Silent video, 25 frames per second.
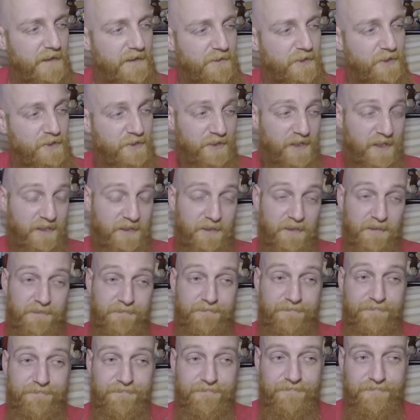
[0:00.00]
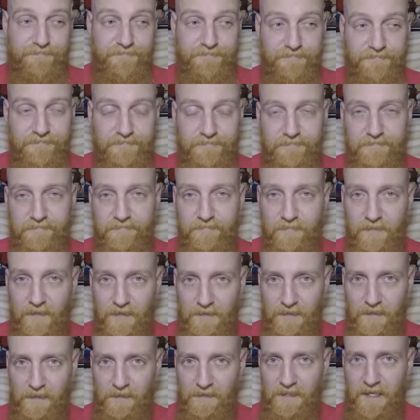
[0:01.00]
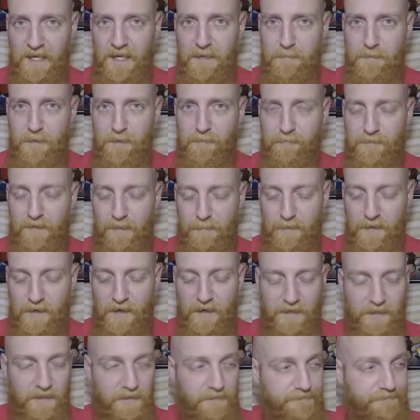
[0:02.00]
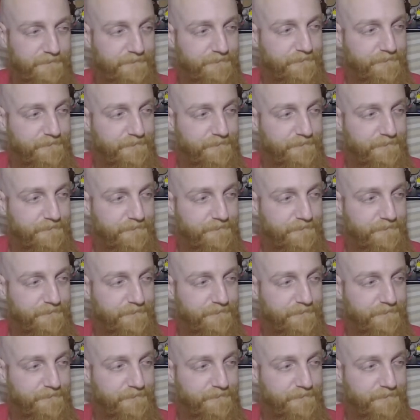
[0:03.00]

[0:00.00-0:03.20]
Just like the little ladybug friend we got here.